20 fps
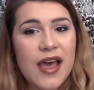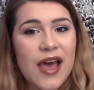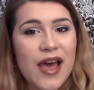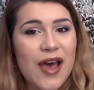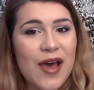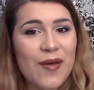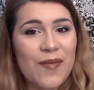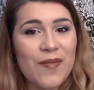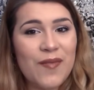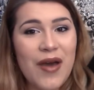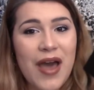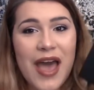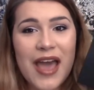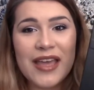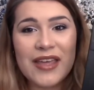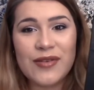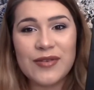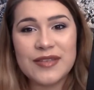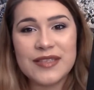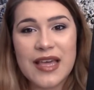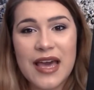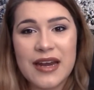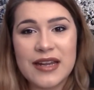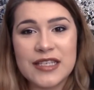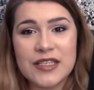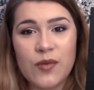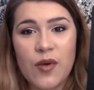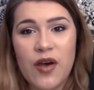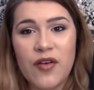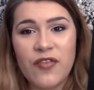Um, I use that
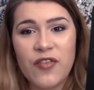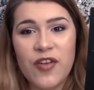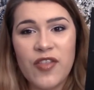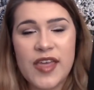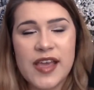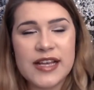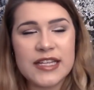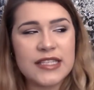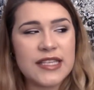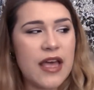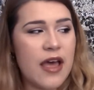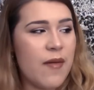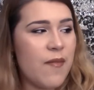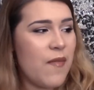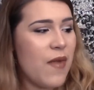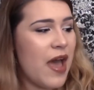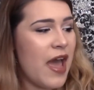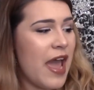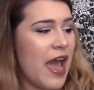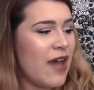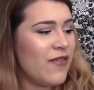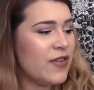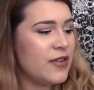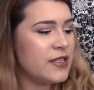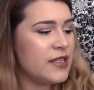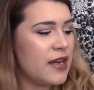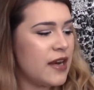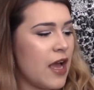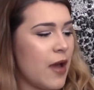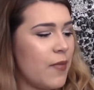as well for this. Um, I have
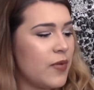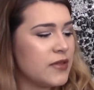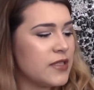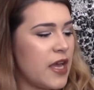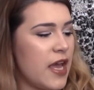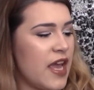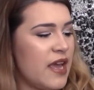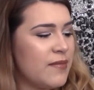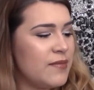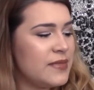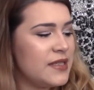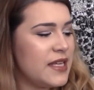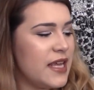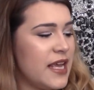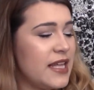used it a couple times.